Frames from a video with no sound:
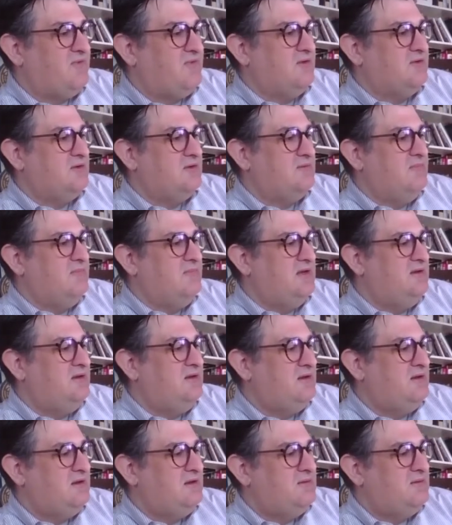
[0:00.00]
admitted,
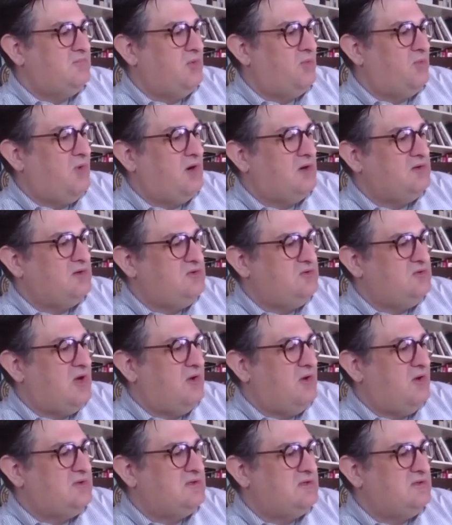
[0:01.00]
but what are you
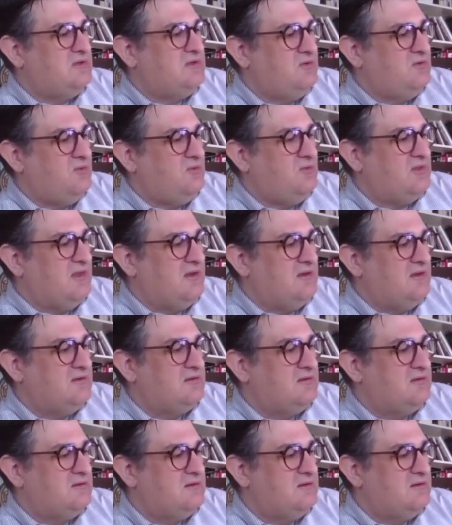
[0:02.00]
going to do with it?
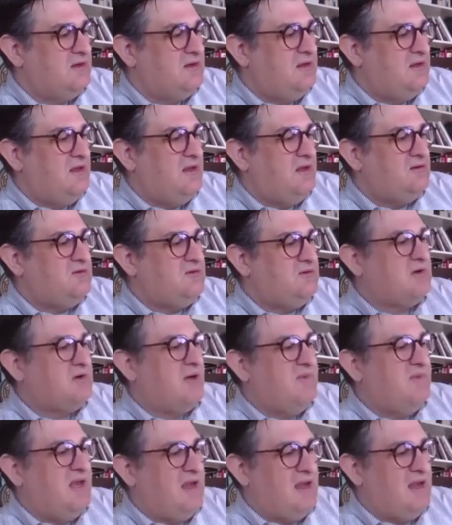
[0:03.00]
It'll come
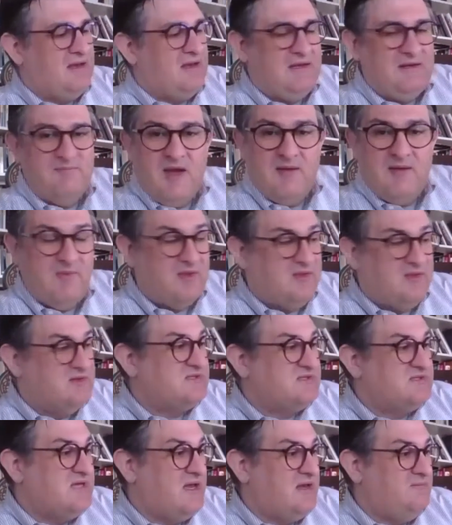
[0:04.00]
in handy, my mother
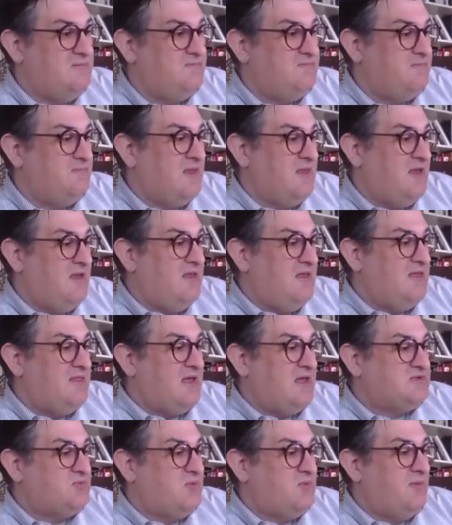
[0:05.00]
said.
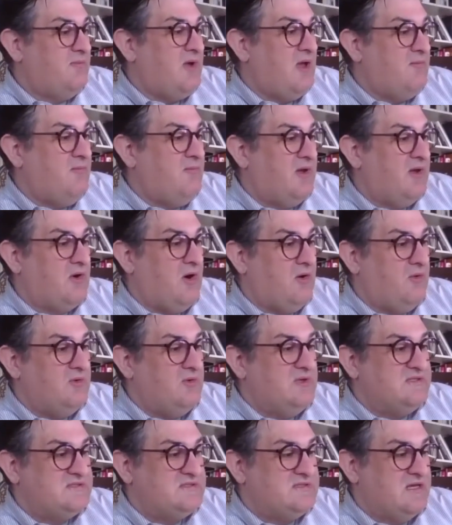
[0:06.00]
That's what my mother
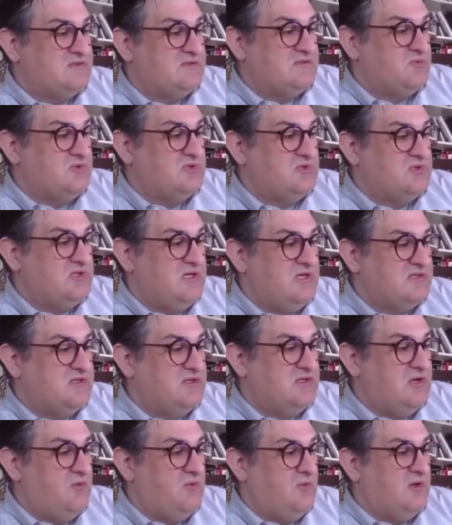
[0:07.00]
always says when she doesn't
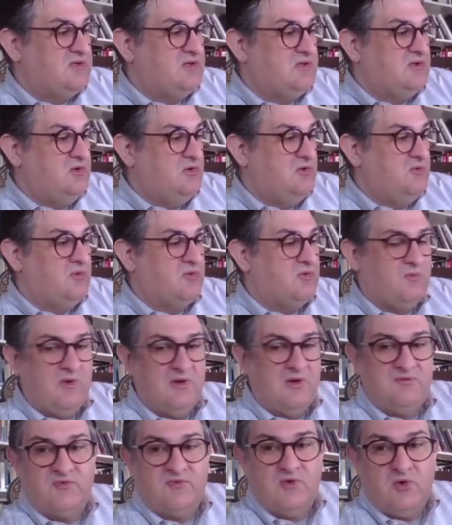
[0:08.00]
know what to do with one
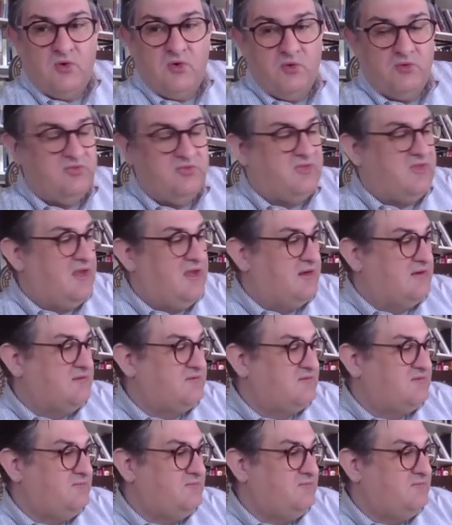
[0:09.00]
of her old things.